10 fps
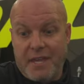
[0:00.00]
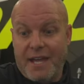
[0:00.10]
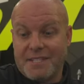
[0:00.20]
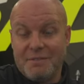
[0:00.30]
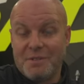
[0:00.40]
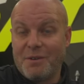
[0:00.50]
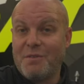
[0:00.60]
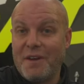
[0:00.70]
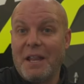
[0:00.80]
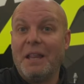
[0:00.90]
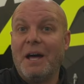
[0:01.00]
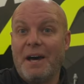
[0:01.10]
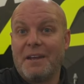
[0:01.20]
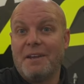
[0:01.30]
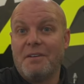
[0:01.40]
Yeah, it seems like we've had a
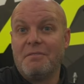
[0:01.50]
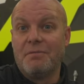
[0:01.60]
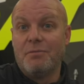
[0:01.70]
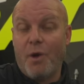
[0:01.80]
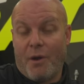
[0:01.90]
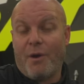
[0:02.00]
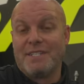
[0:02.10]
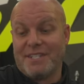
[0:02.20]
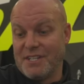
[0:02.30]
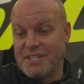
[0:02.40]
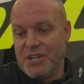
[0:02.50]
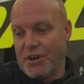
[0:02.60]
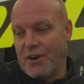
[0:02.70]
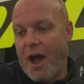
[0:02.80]
lot of wet races this year.